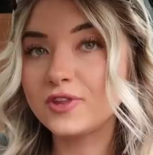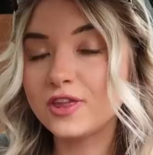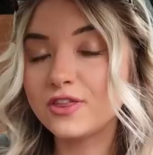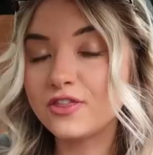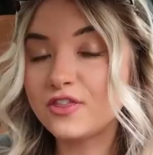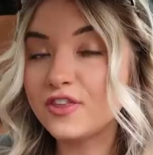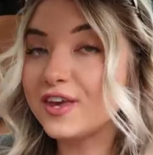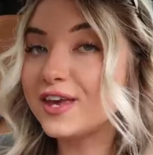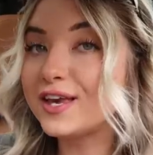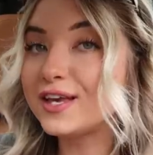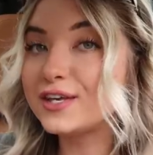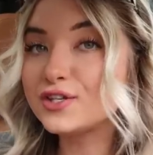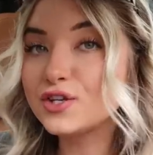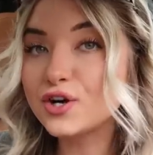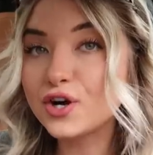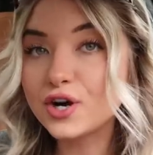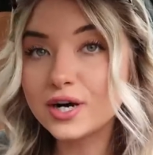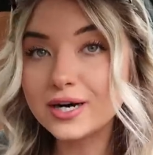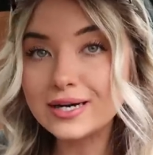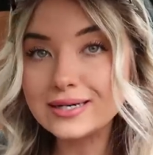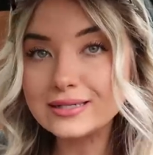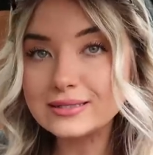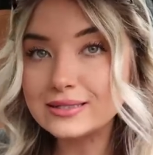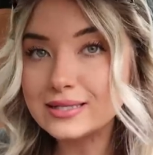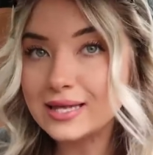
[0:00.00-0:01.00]
These
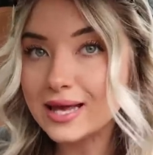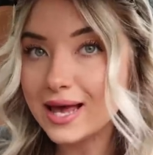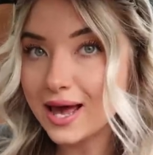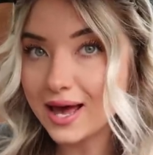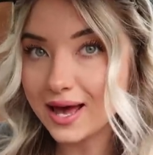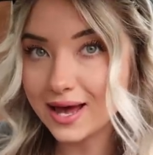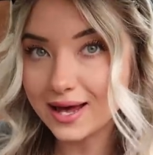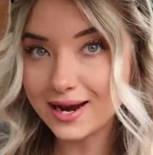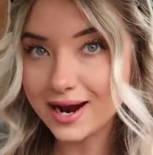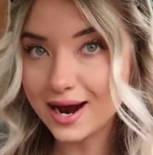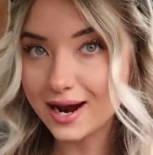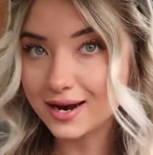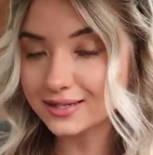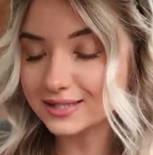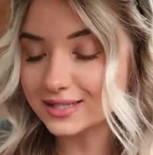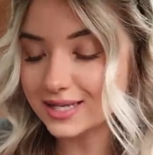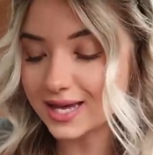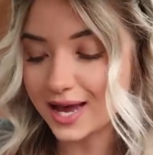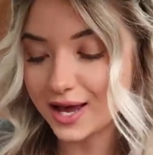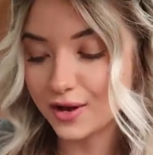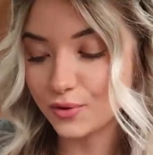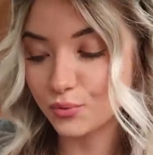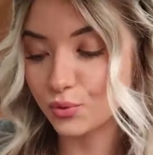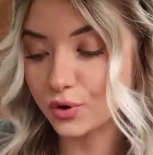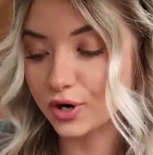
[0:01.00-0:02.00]
are a 10 out of
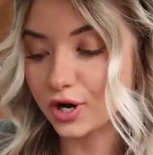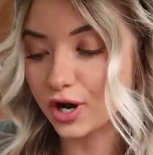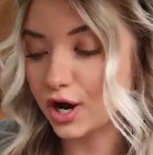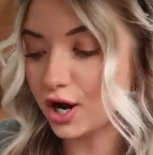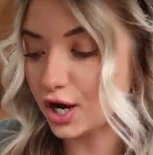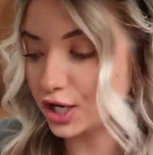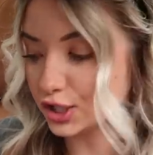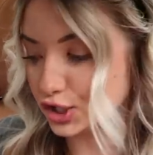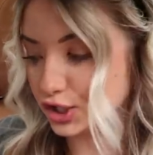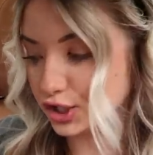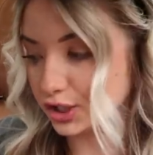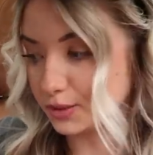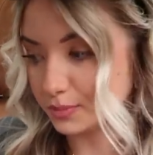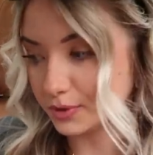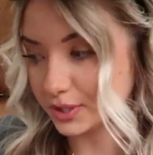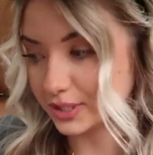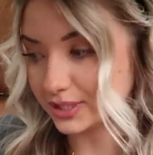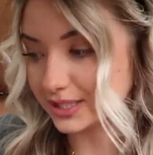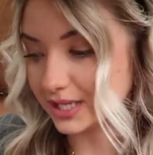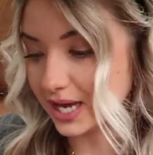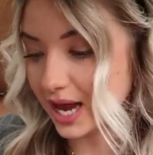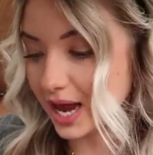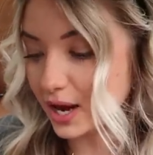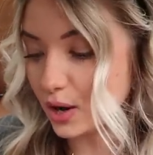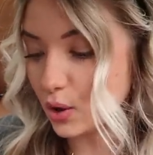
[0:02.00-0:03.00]
10,
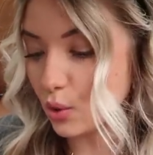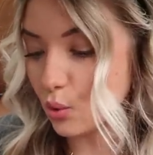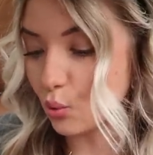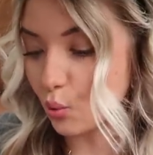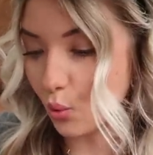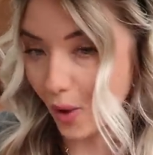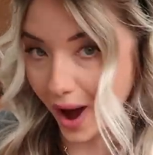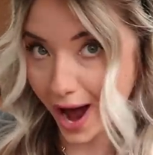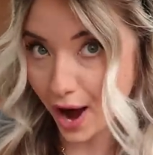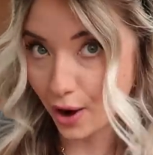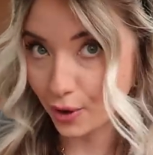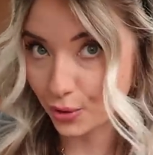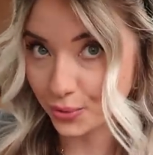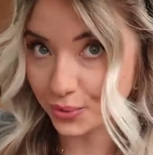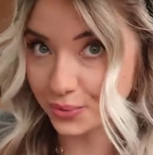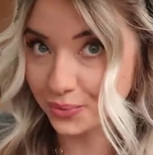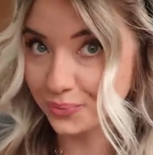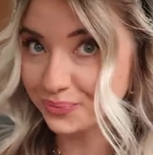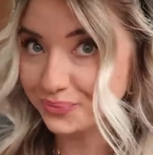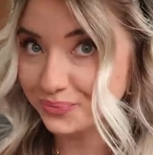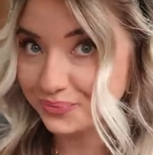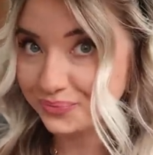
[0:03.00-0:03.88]
100%. Wow.